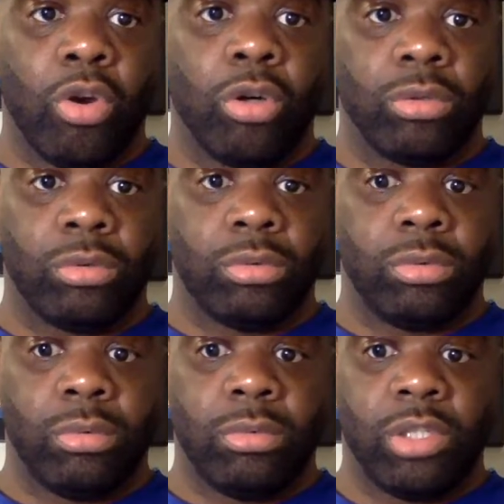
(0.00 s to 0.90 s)
on.
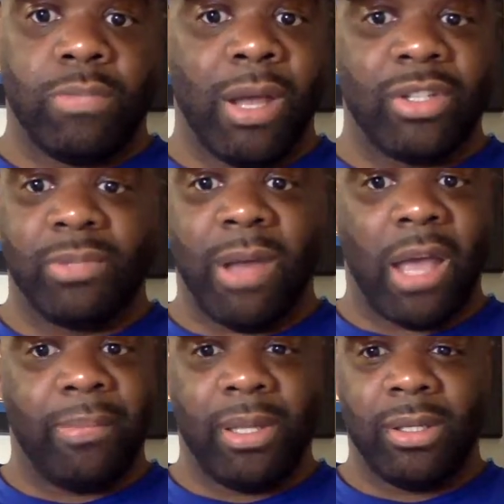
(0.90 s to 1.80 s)
Just my
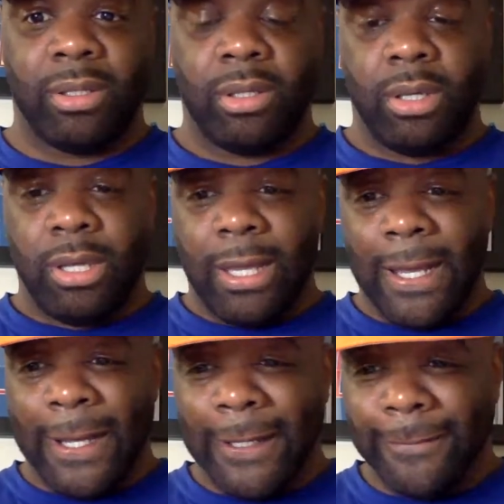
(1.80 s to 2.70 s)
opinion.
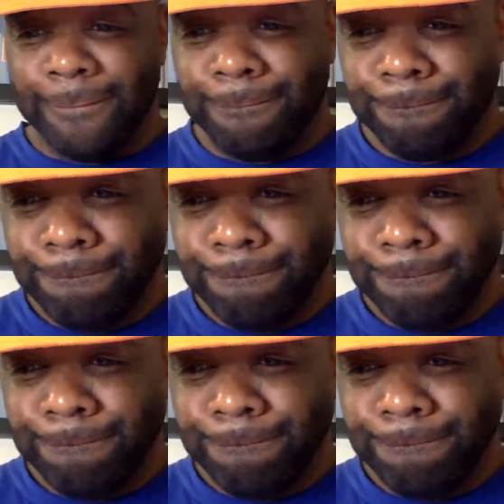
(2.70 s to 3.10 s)
Um,